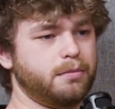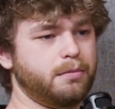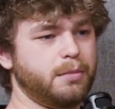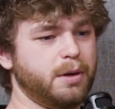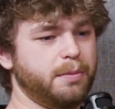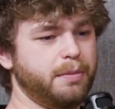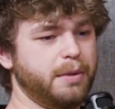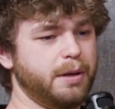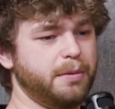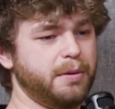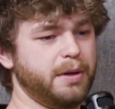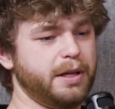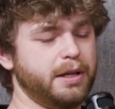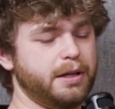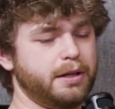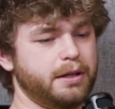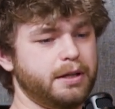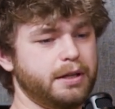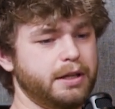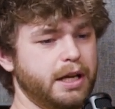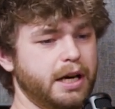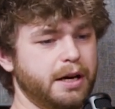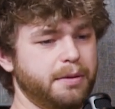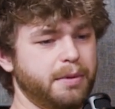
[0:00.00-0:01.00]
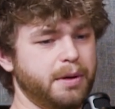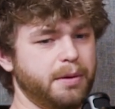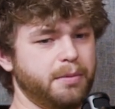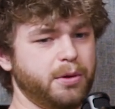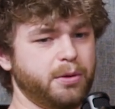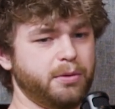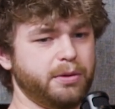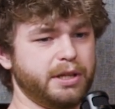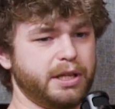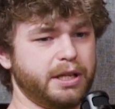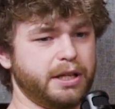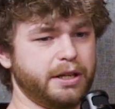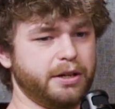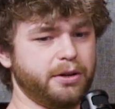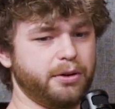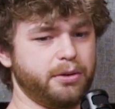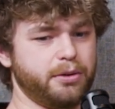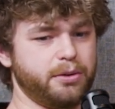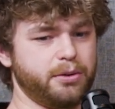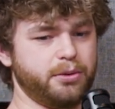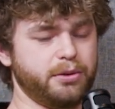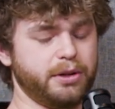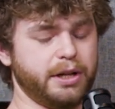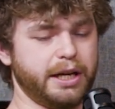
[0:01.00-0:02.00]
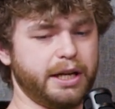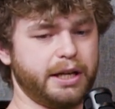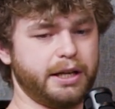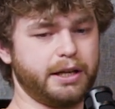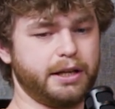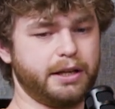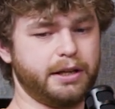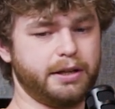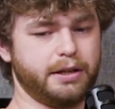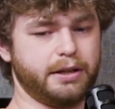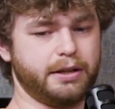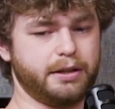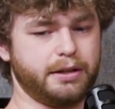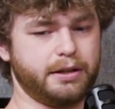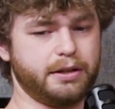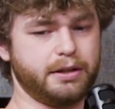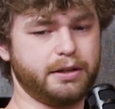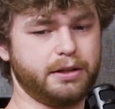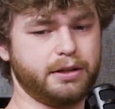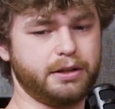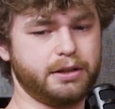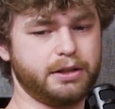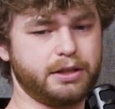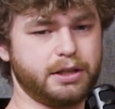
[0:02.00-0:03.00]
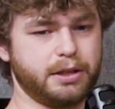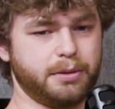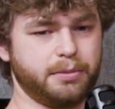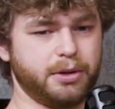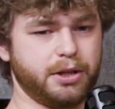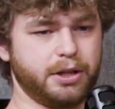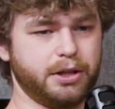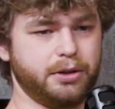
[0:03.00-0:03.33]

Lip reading: But maybe we can go through, like, some of the